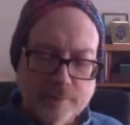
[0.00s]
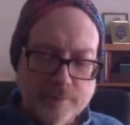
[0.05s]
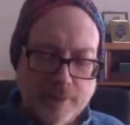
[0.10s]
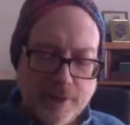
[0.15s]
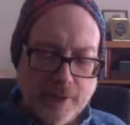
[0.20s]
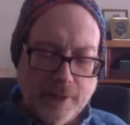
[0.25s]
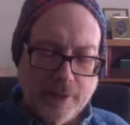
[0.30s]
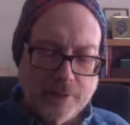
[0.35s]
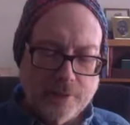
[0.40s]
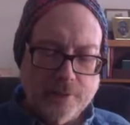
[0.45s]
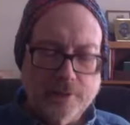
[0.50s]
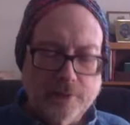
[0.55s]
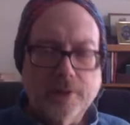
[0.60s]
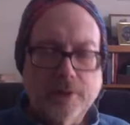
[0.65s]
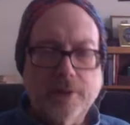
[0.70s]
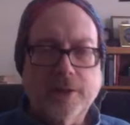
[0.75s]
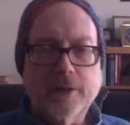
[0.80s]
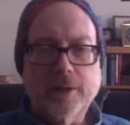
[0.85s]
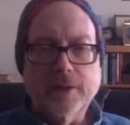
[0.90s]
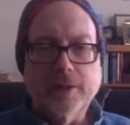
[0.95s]
pattern,
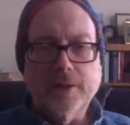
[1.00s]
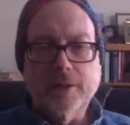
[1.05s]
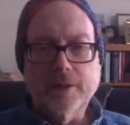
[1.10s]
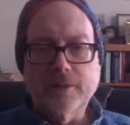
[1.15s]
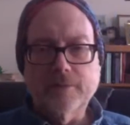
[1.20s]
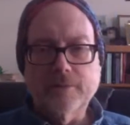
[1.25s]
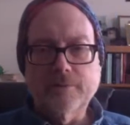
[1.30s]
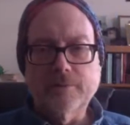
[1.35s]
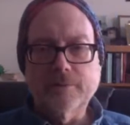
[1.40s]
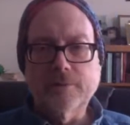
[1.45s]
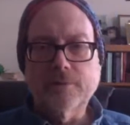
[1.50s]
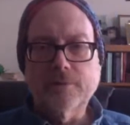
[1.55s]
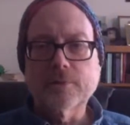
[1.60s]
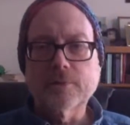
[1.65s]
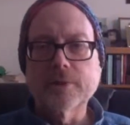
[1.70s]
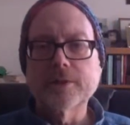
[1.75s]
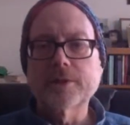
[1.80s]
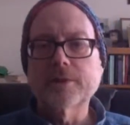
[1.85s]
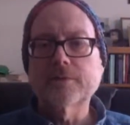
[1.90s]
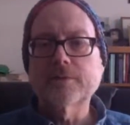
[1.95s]
I give
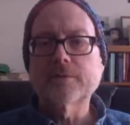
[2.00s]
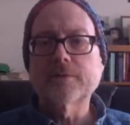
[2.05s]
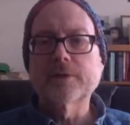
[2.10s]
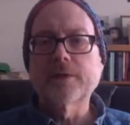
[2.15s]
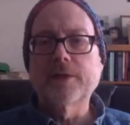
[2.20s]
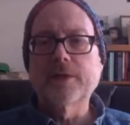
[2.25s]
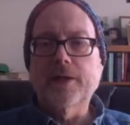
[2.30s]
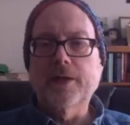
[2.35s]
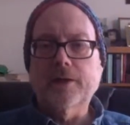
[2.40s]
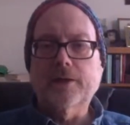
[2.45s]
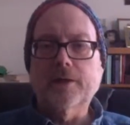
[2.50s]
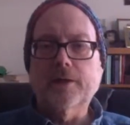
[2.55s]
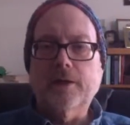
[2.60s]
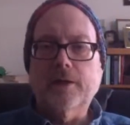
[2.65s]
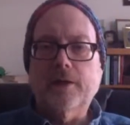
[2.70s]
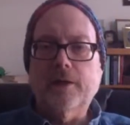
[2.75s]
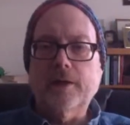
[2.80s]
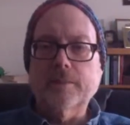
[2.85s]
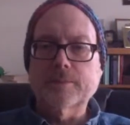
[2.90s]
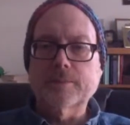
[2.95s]
3 different neck
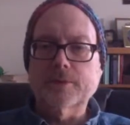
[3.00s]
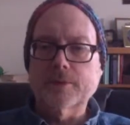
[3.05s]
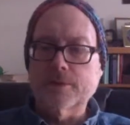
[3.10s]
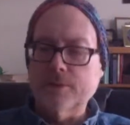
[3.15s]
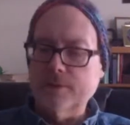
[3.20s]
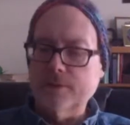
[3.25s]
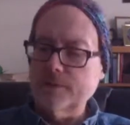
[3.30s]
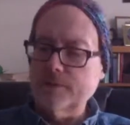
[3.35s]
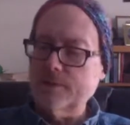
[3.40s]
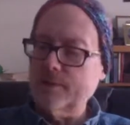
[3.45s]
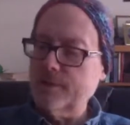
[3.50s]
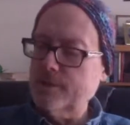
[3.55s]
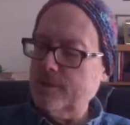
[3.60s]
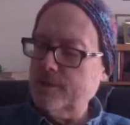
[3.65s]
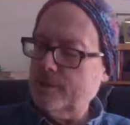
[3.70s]
options.